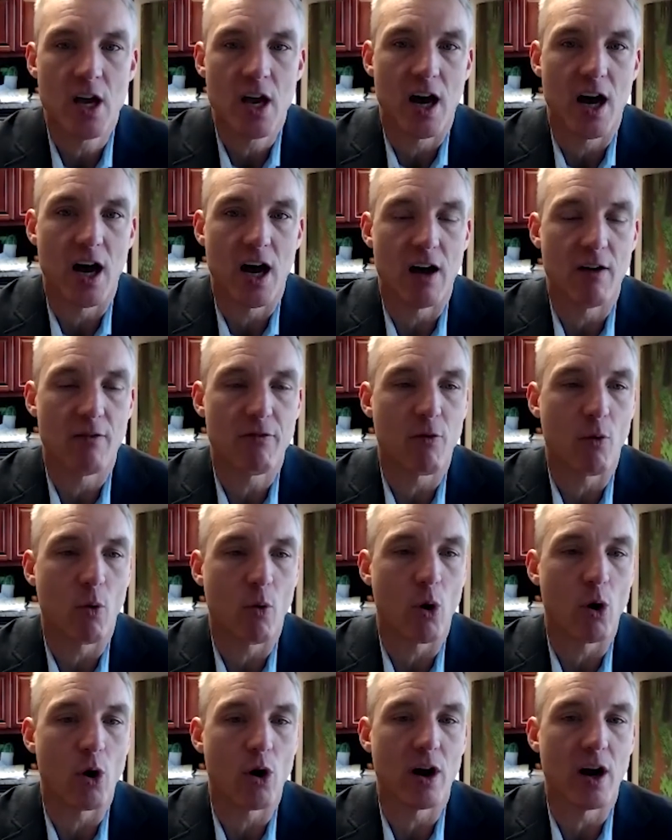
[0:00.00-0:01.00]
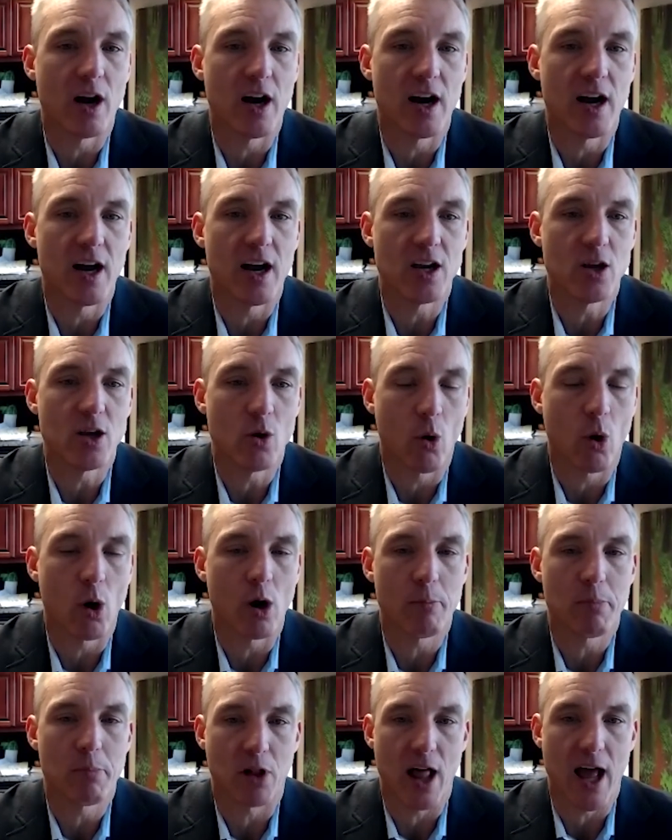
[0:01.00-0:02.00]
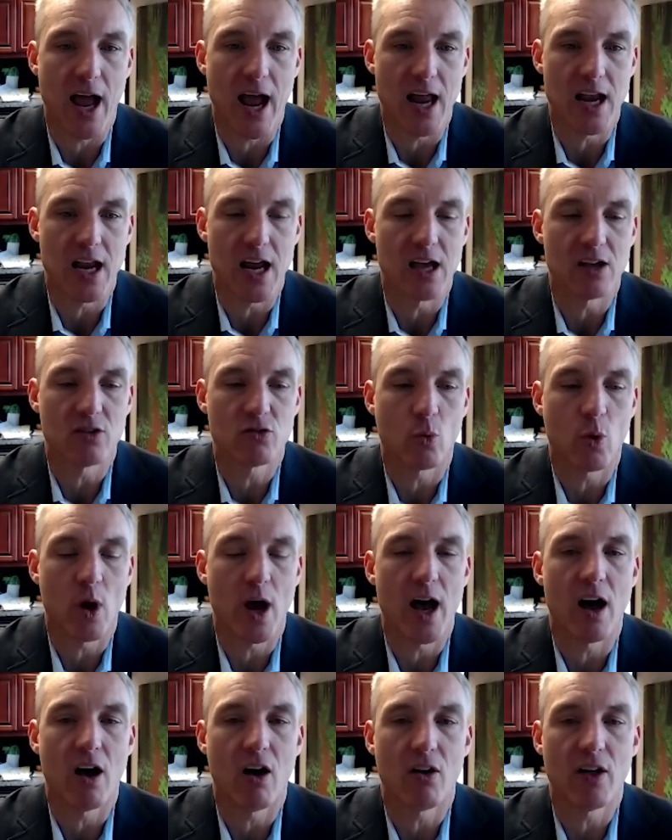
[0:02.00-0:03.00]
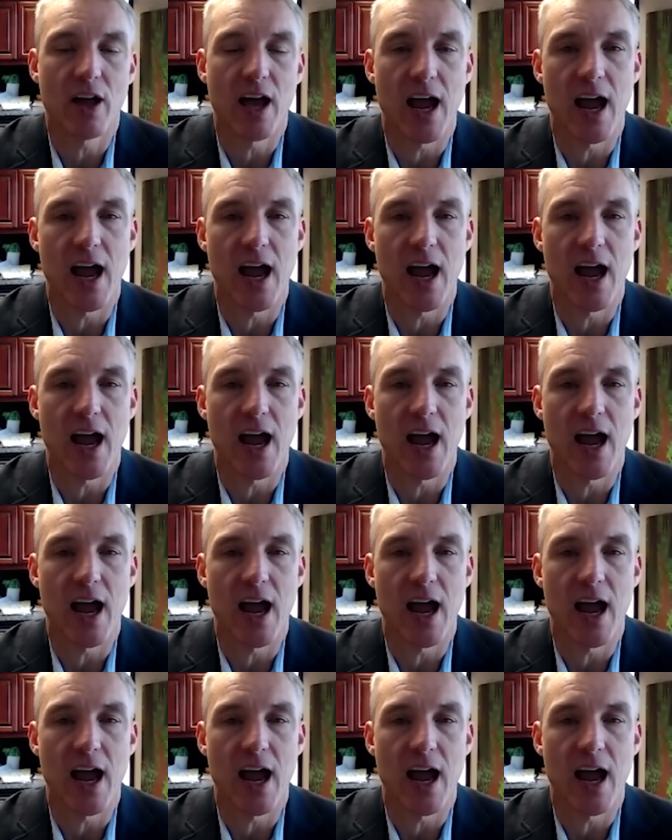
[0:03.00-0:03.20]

for your plan as well.